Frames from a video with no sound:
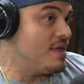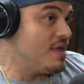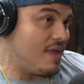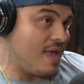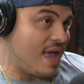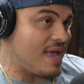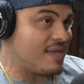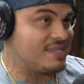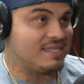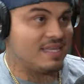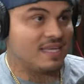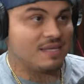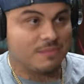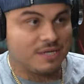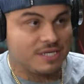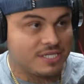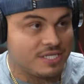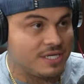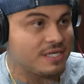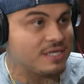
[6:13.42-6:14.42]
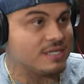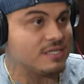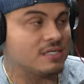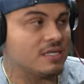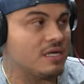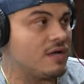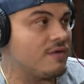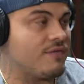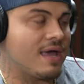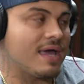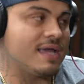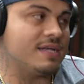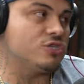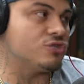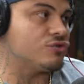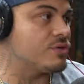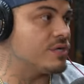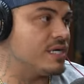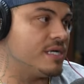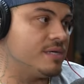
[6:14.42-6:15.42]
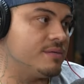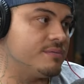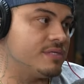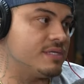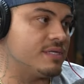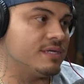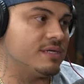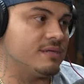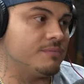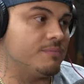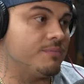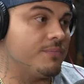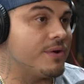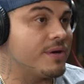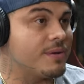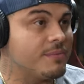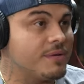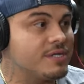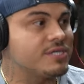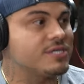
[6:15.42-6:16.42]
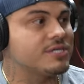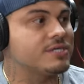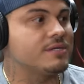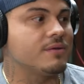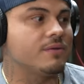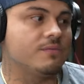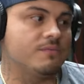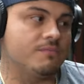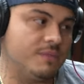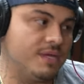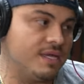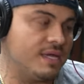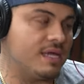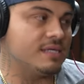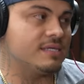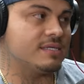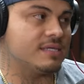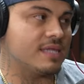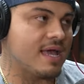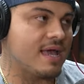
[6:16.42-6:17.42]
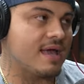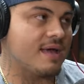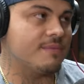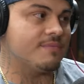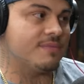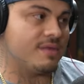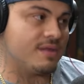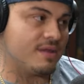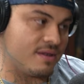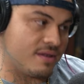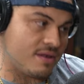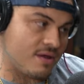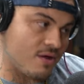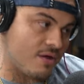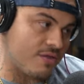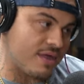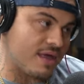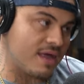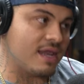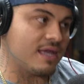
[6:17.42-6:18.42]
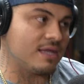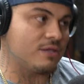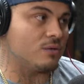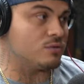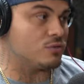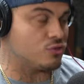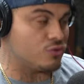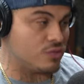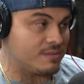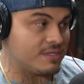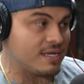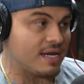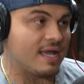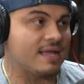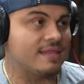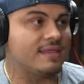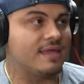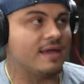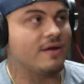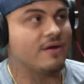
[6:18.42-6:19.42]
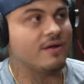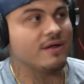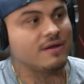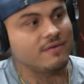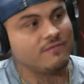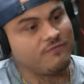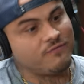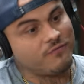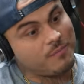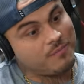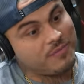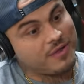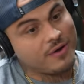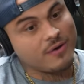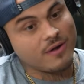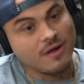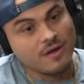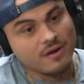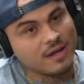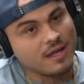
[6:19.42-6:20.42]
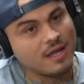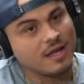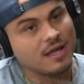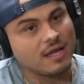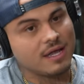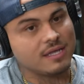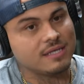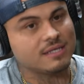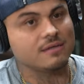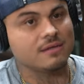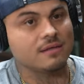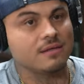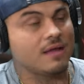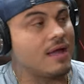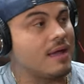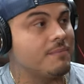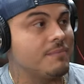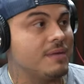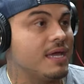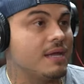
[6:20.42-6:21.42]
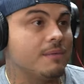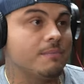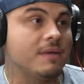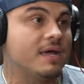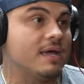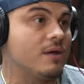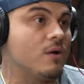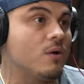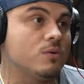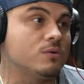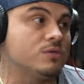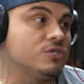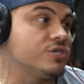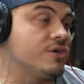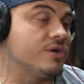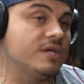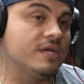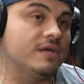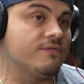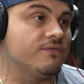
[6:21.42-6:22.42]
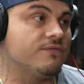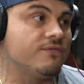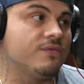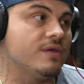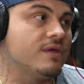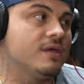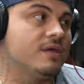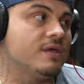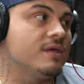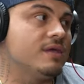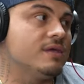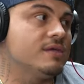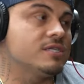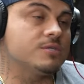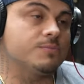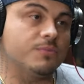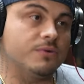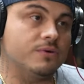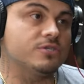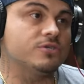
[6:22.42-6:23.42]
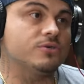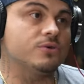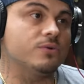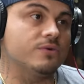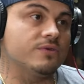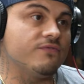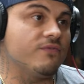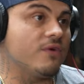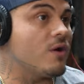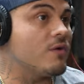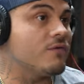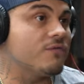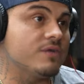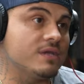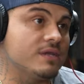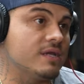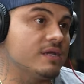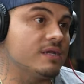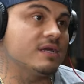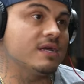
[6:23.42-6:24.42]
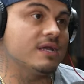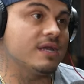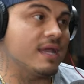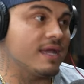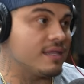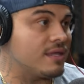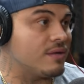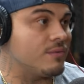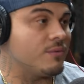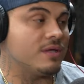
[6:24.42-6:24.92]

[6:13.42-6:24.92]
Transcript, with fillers: Aztec, Mexica stuff. I had dreams and pretty much me getting stabbed and all that, like those dreams that I had there. And from there on, I, I began my whole journey of spiritual evolving and connecting mm.